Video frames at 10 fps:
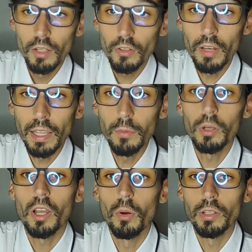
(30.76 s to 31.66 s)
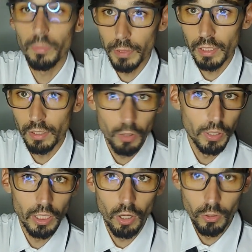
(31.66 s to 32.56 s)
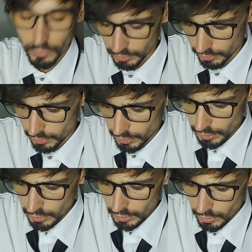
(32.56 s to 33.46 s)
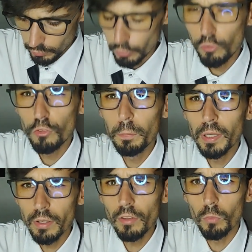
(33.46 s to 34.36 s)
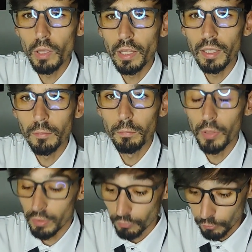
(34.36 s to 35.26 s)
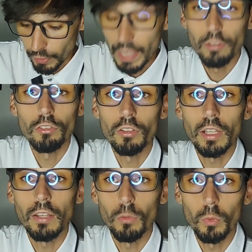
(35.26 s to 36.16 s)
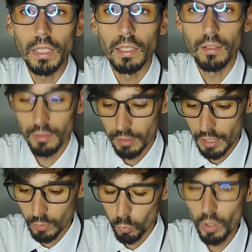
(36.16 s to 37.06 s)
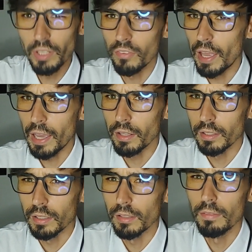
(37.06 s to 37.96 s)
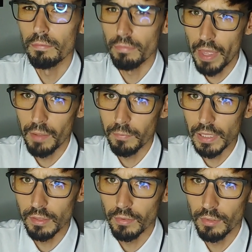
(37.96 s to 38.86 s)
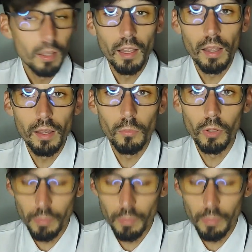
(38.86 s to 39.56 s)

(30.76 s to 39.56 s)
Today we're going to be going over the spirit is willing, but the flesh is weak, and what exactly that means. We're in